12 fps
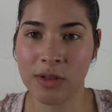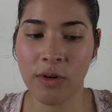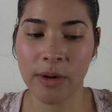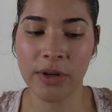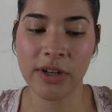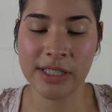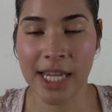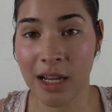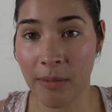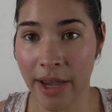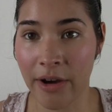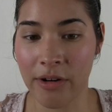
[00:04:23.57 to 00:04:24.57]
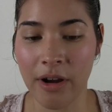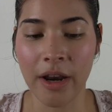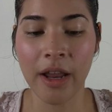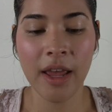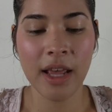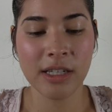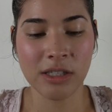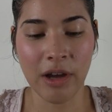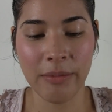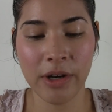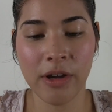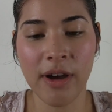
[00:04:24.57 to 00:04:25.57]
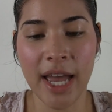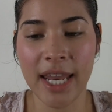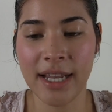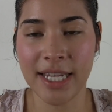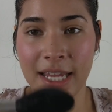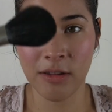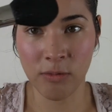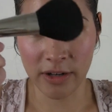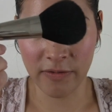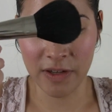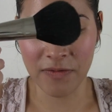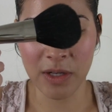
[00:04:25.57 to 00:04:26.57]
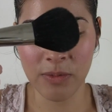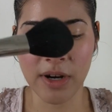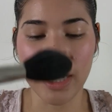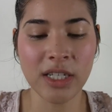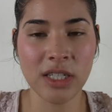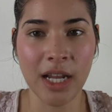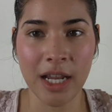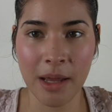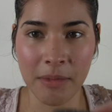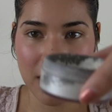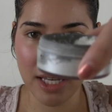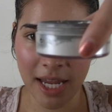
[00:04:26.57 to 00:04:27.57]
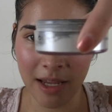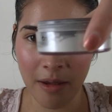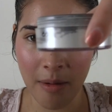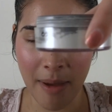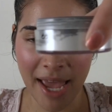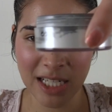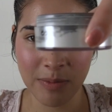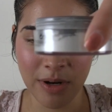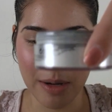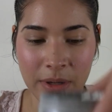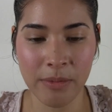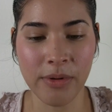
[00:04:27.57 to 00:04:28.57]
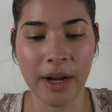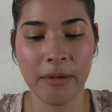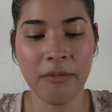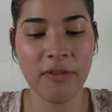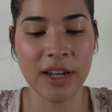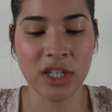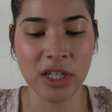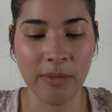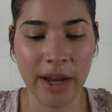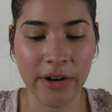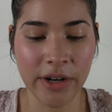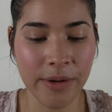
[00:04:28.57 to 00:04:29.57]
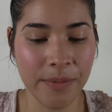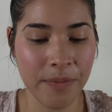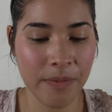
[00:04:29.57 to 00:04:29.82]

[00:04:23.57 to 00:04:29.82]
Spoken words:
you want to put your setting powder on. So I'm going to go ahead and take the 150 brush, and I'm going to take MAC's Prep and Prime Finishing Powder.